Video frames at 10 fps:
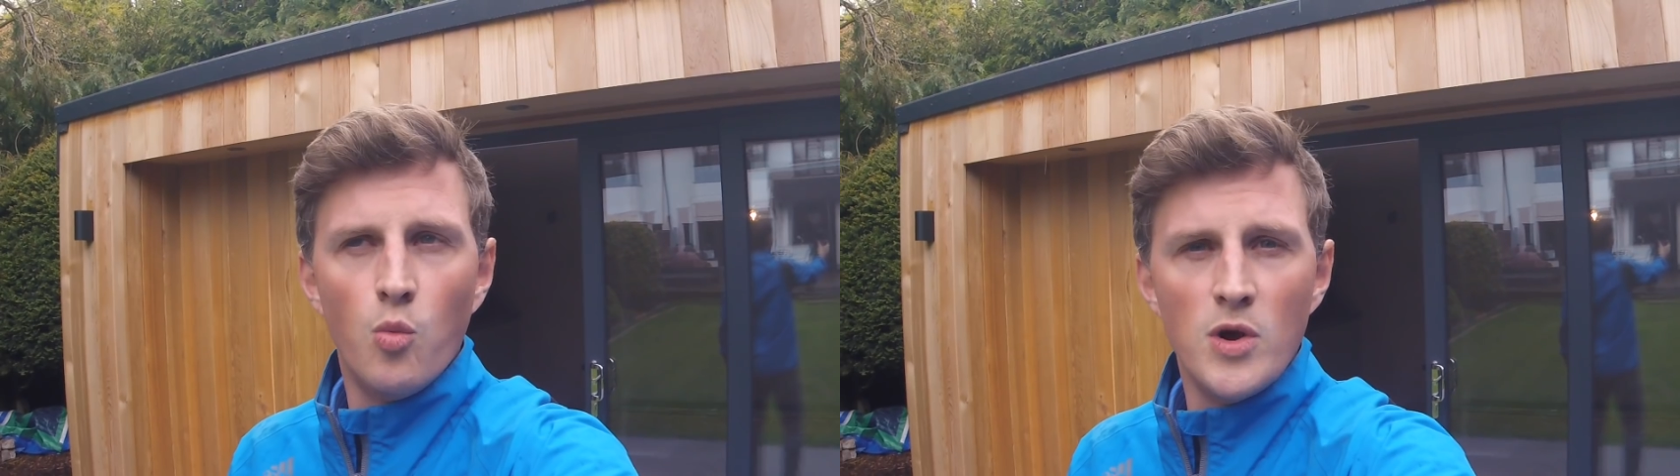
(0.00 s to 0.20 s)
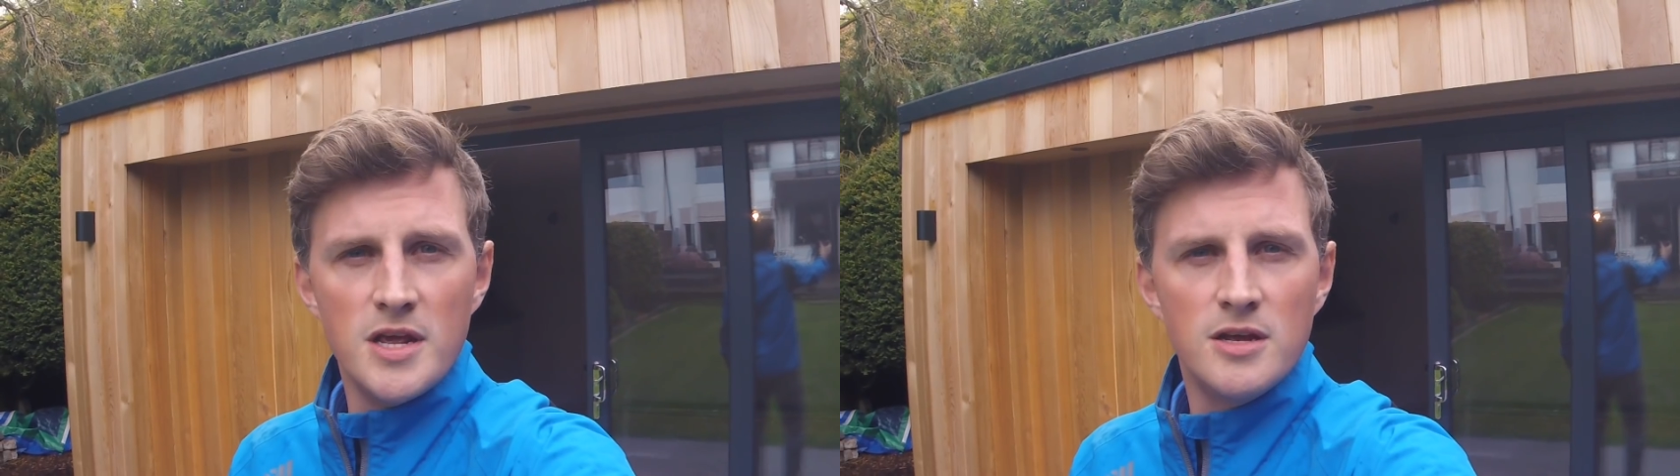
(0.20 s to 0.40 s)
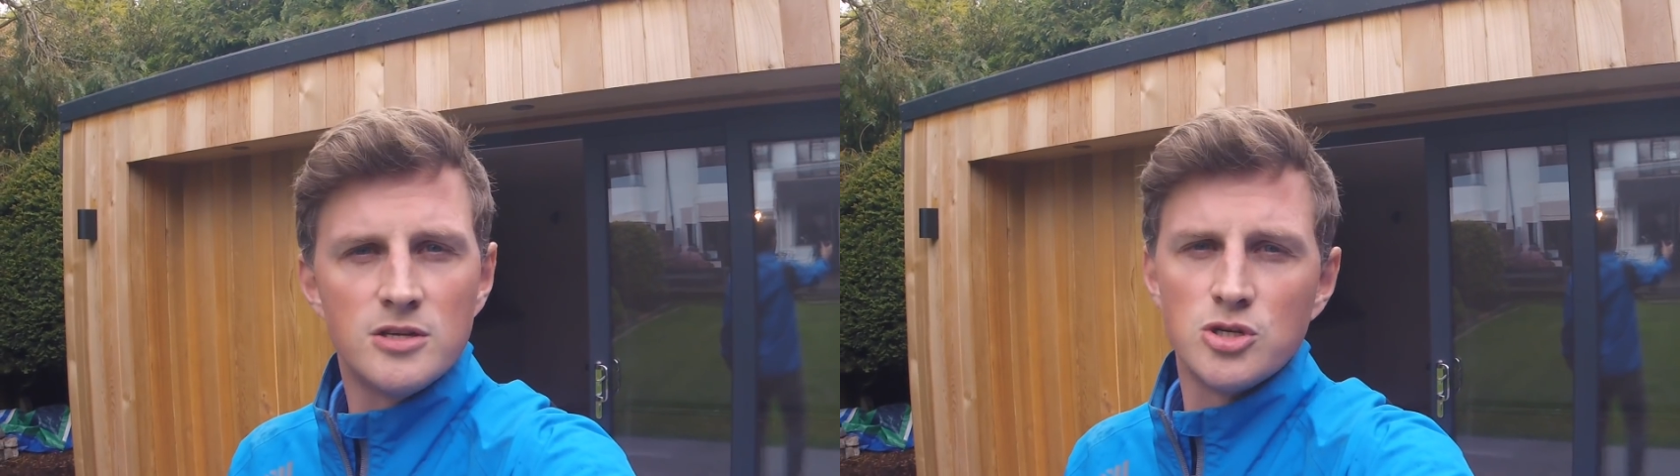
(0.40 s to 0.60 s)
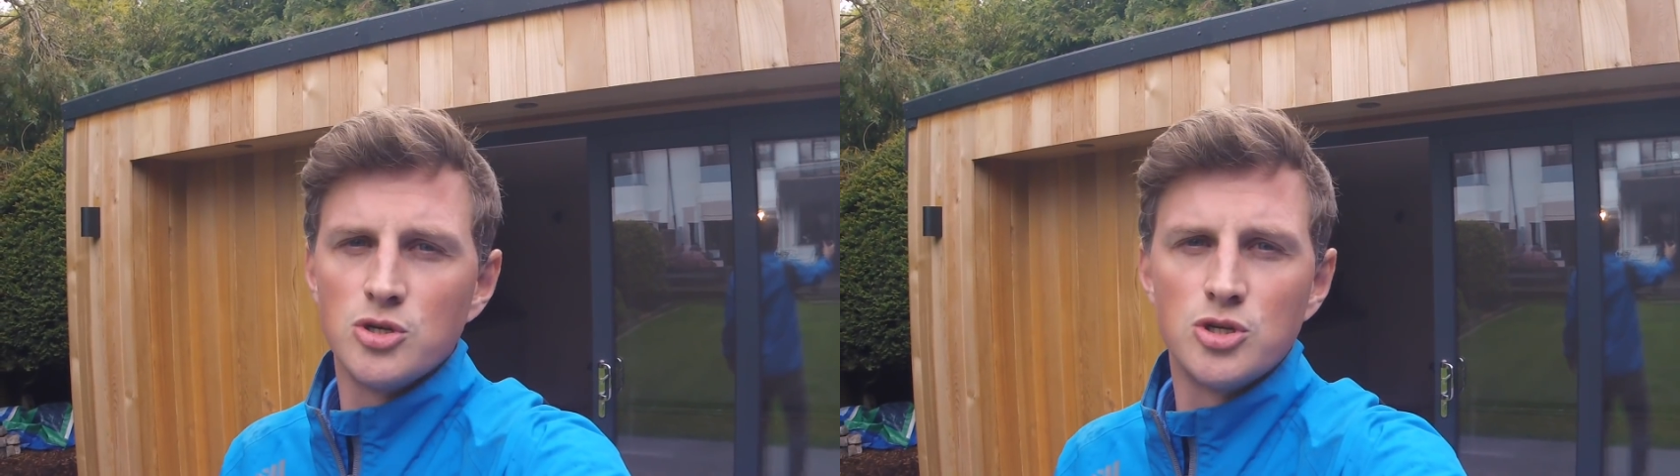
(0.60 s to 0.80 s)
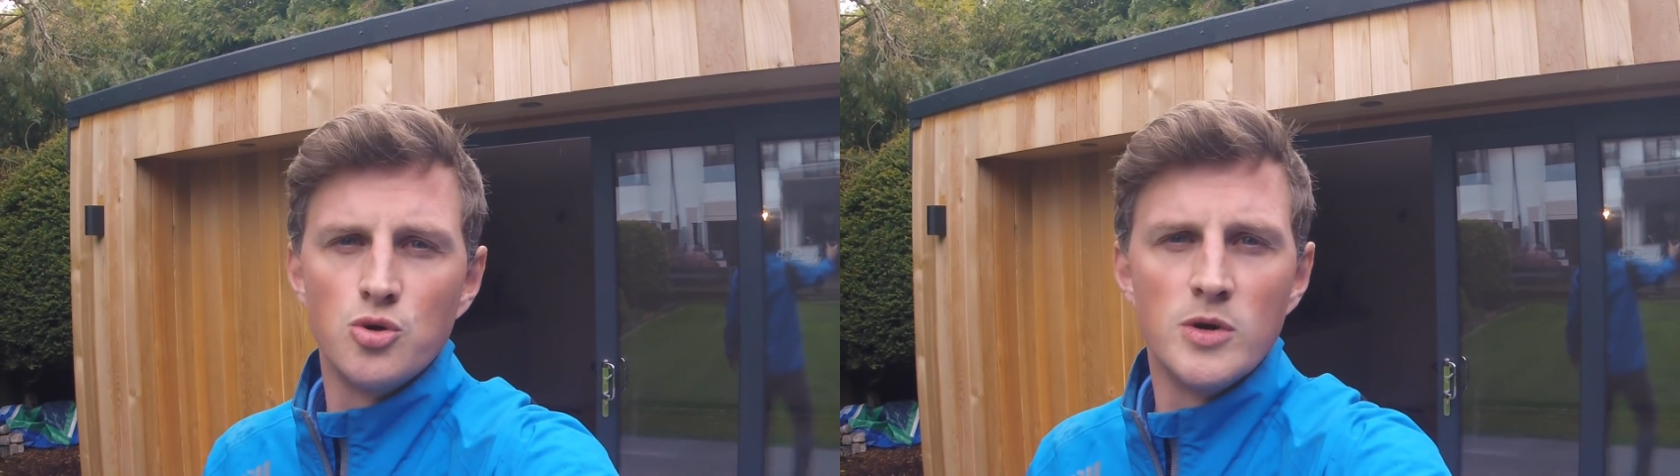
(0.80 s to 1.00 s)
week to
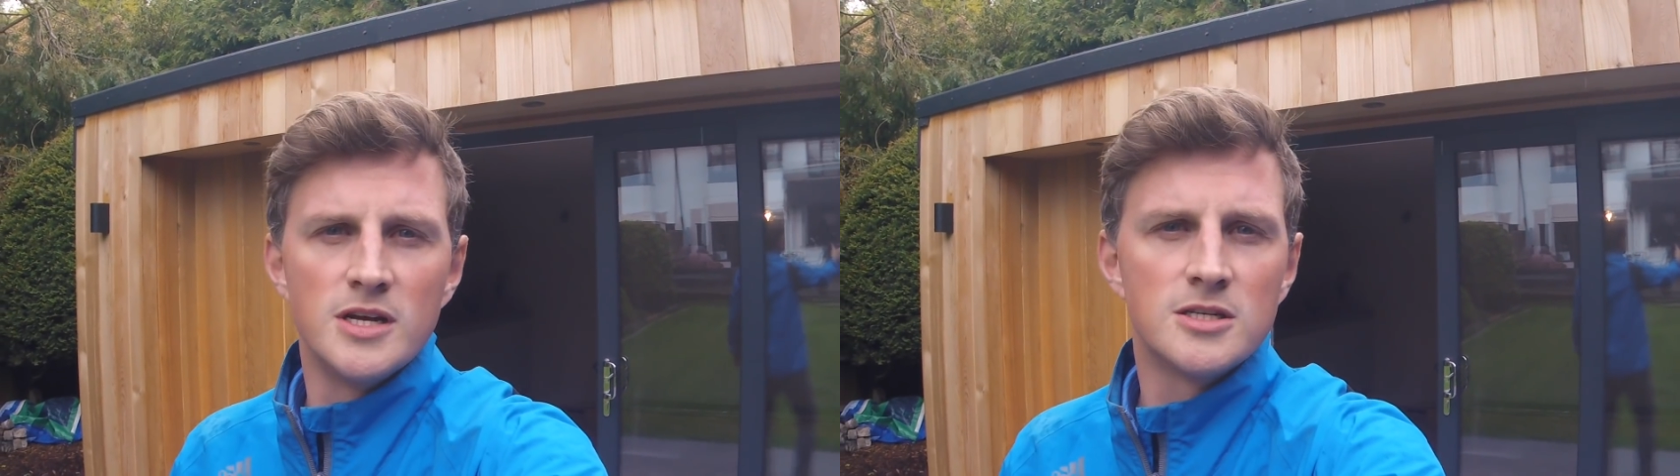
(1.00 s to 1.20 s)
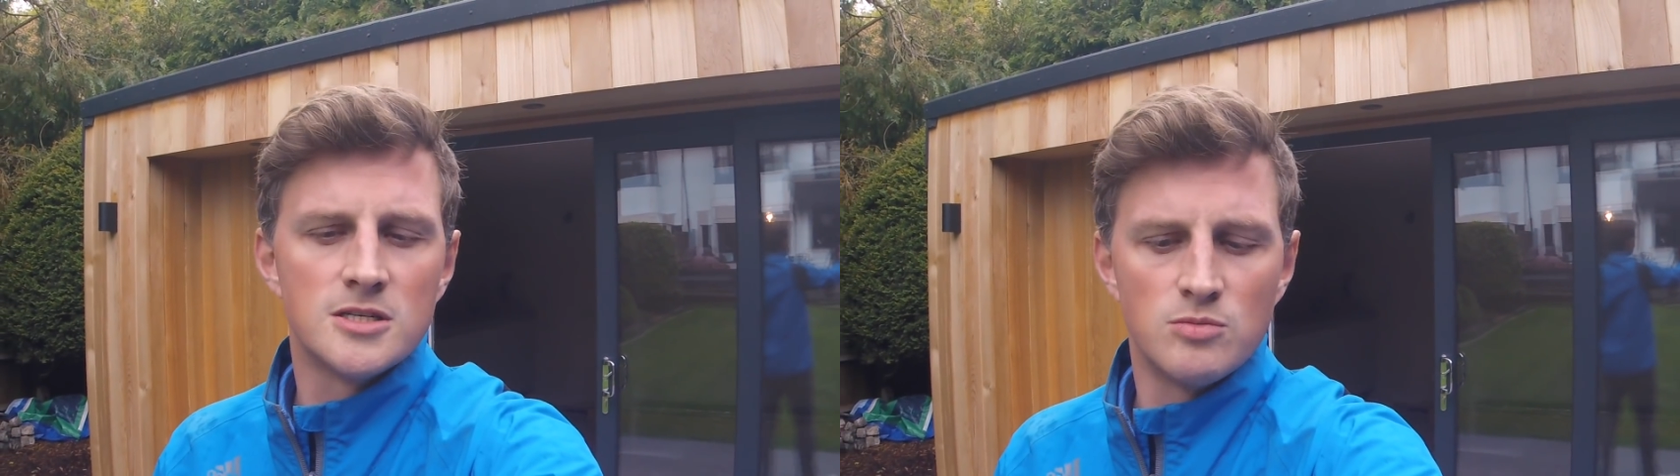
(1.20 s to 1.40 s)
two weeks